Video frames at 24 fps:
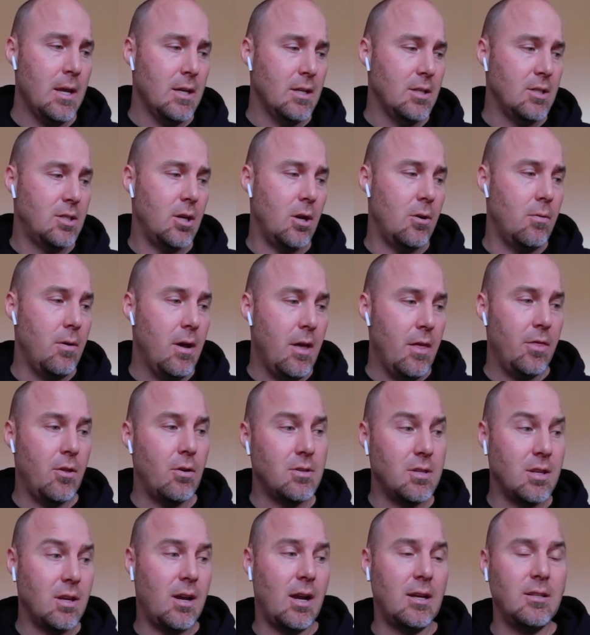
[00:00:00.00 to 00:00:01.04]
So
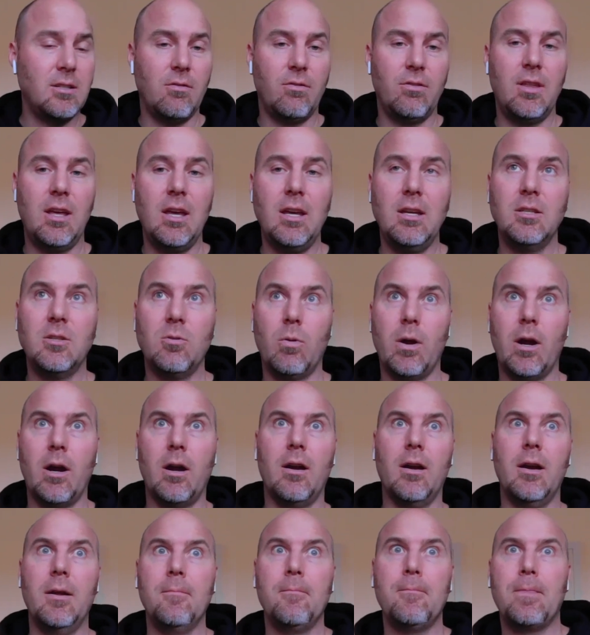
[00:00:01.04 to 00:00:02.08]
those are the kinds of things
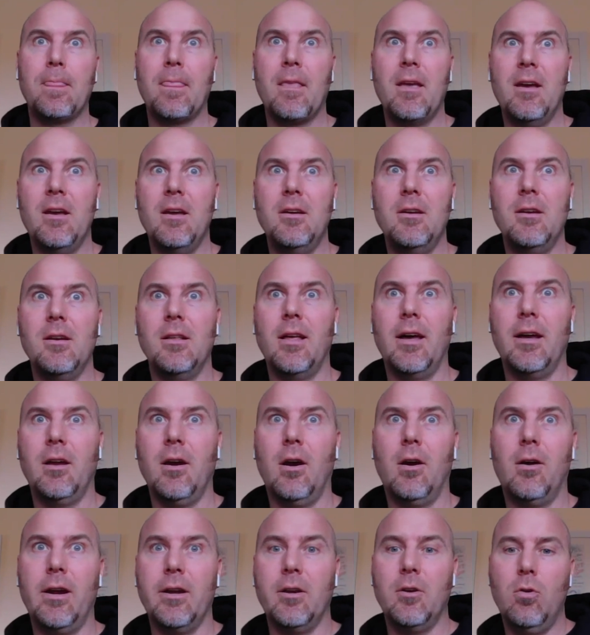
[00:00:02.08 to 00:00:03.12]
where you're like,
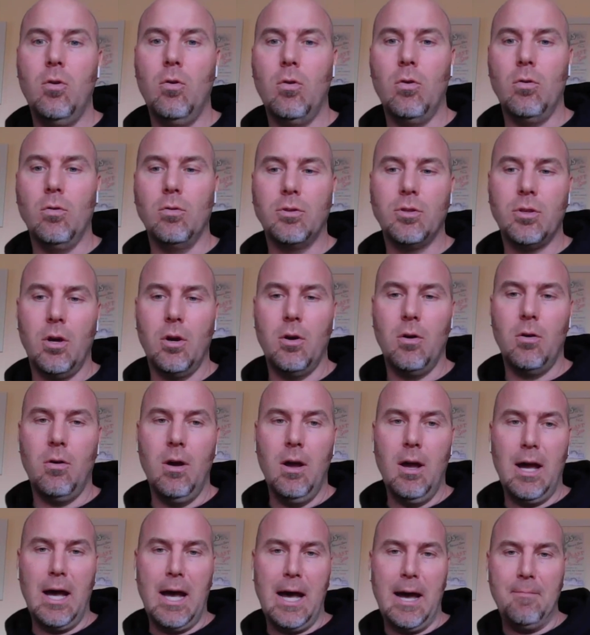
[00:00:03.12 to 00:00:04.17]
all right, cool. So
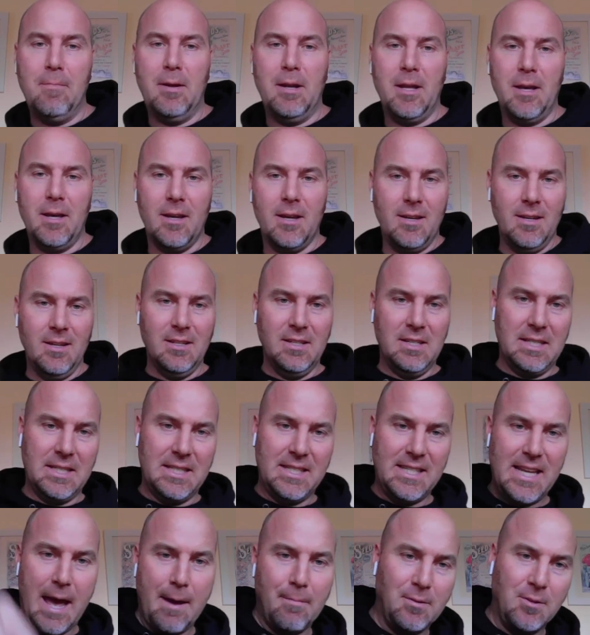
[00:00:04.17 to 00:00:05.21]
I'm gonna
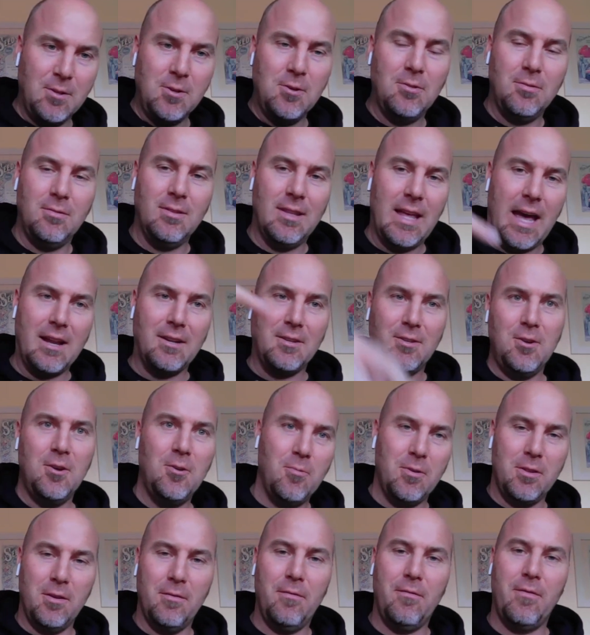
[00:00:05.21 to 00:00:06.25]
zap that dude
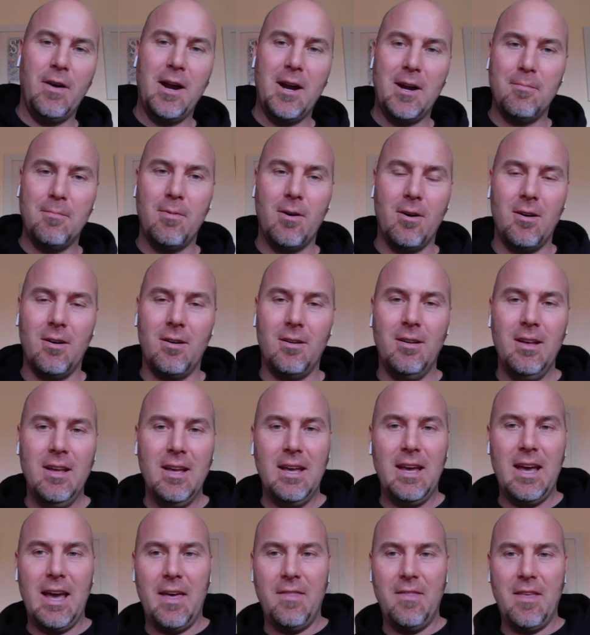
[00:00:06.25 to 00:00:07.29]
with a fireball,
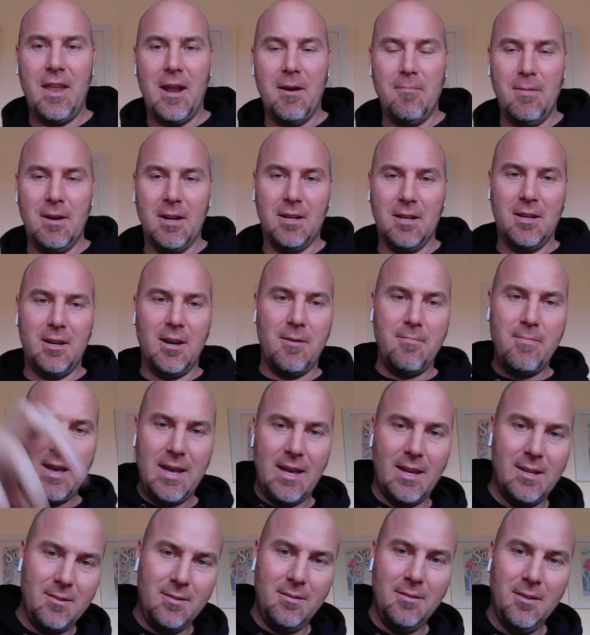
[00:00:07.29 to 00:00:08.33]
and then I'm gonna come
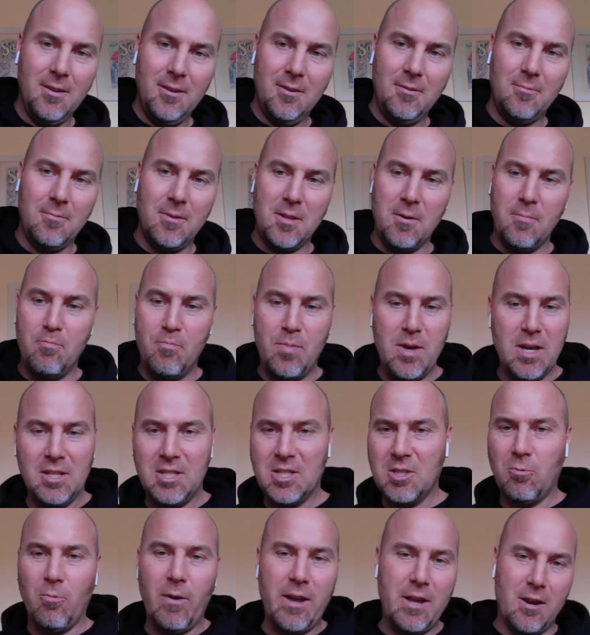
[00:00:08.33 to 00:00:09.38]
in with a big
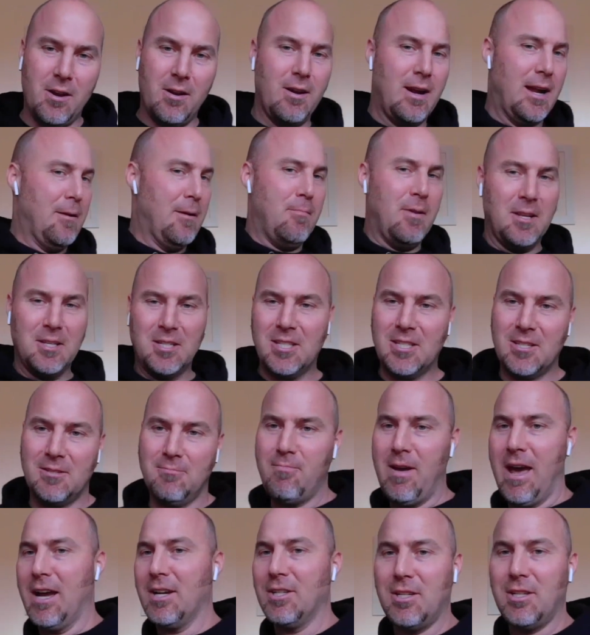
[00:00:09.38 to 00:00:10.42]
swinger, and I'm gonna
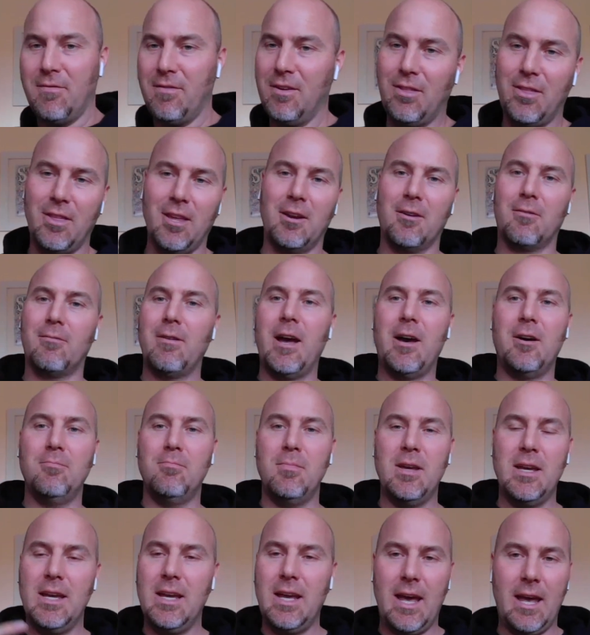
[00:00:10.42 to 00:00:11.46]
smash everything around
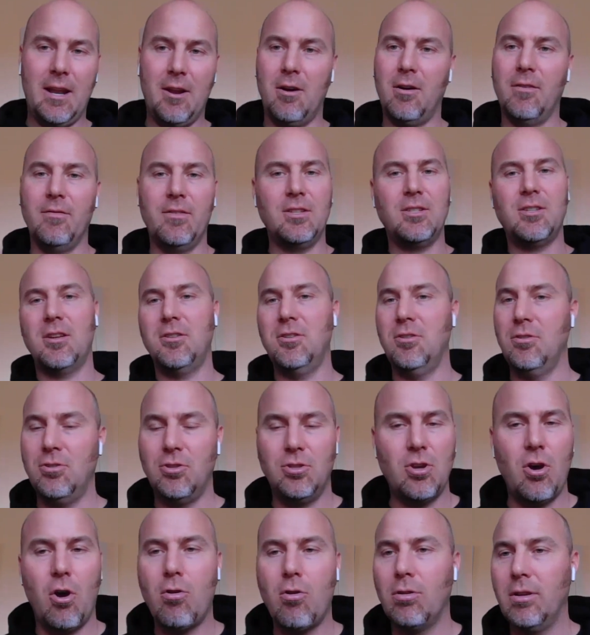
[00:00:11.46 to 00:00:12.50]
me, and all of a sudden you
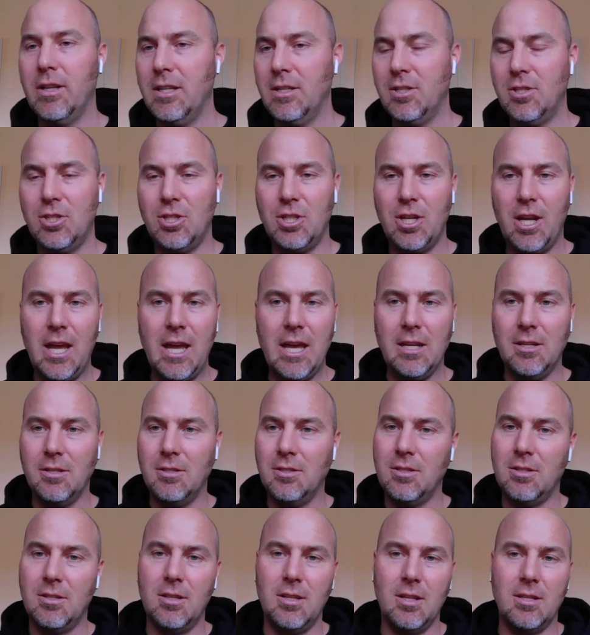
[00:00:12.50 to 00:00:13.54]
totally
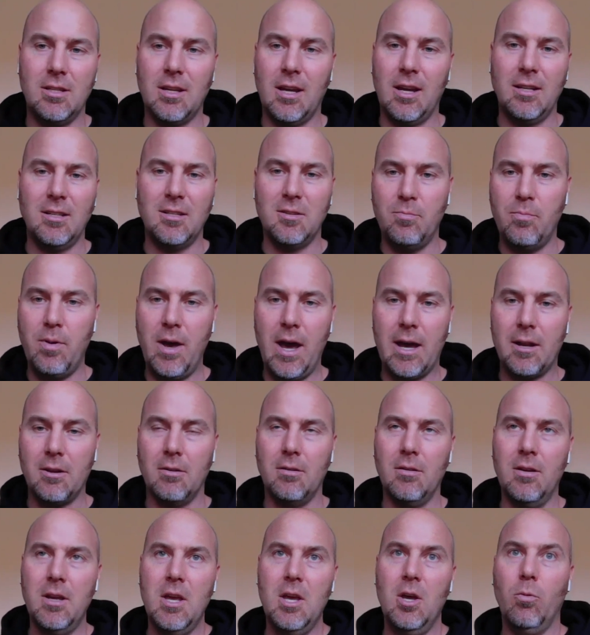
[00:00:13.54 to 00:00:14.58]
changed the tides of
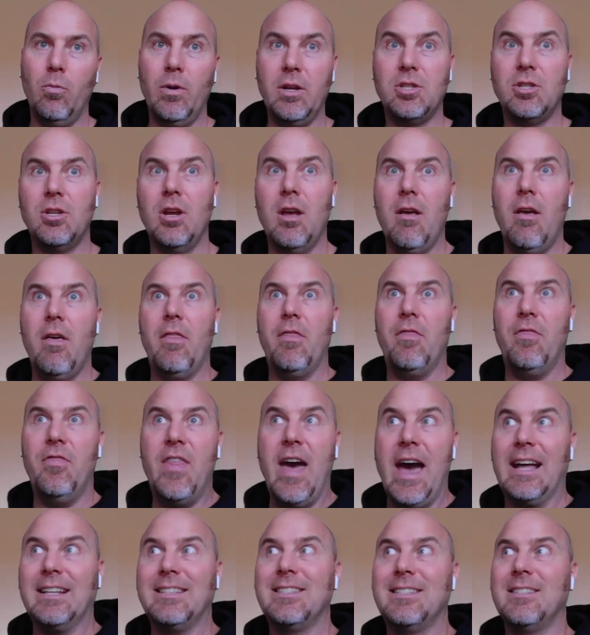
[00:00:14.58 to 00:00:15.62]
battle, which
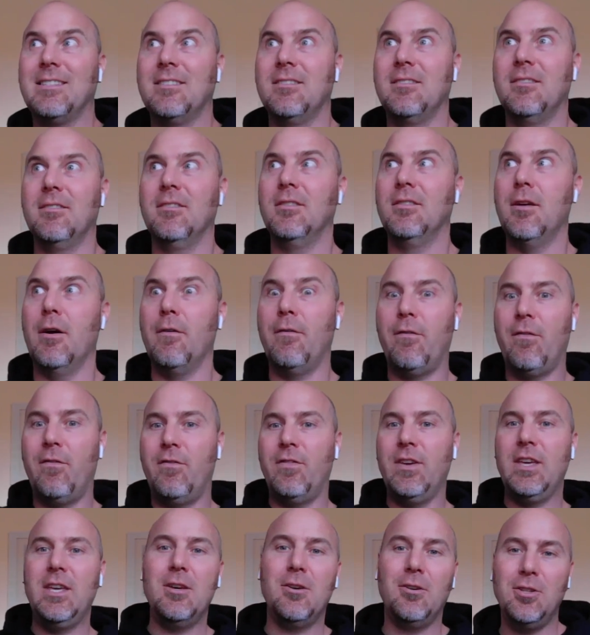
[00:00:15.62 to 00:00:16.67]
that's the
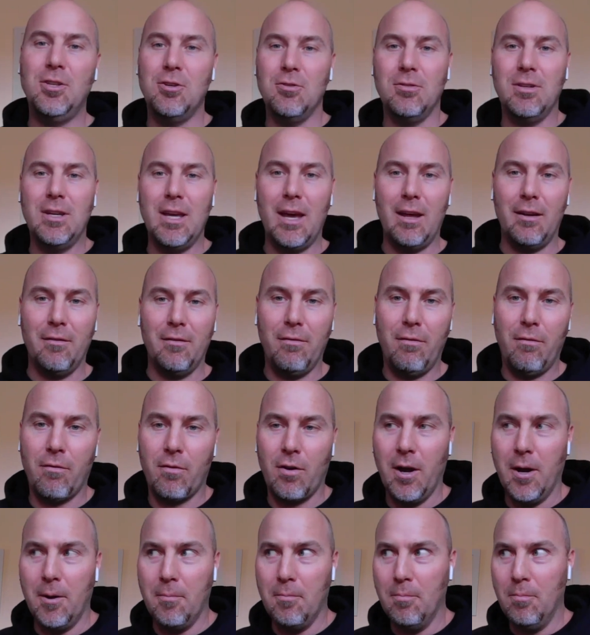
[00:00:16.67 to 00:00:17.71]
feel you get
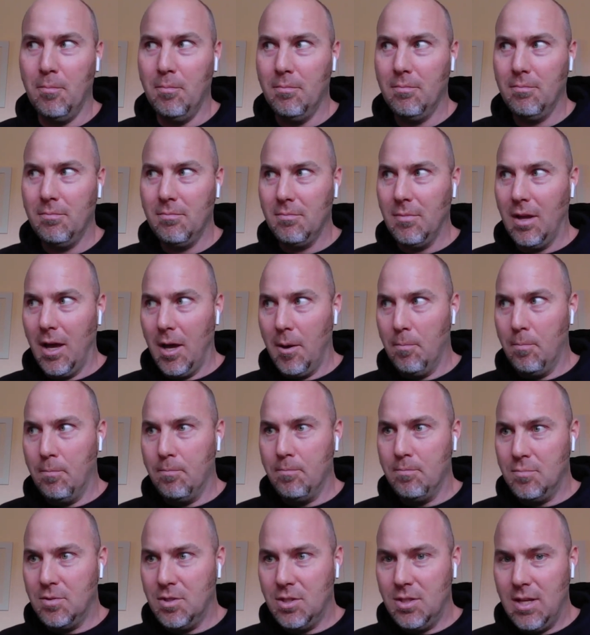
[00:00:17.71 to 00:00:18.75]
from a
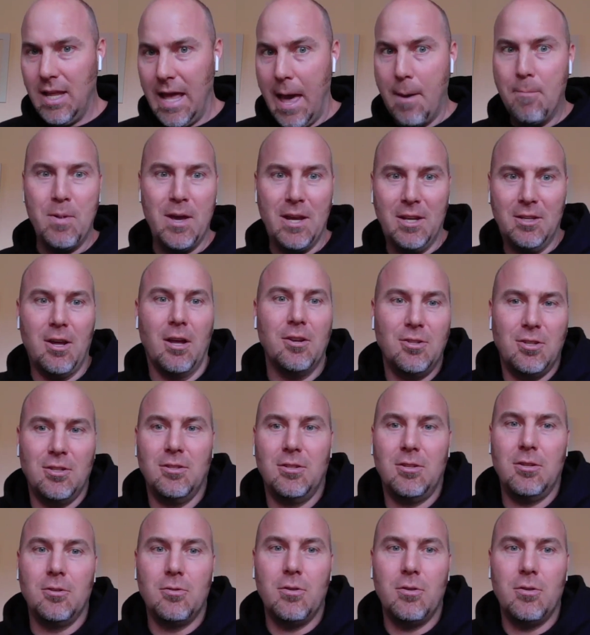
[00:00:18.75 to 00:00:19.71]
epic Dungeons and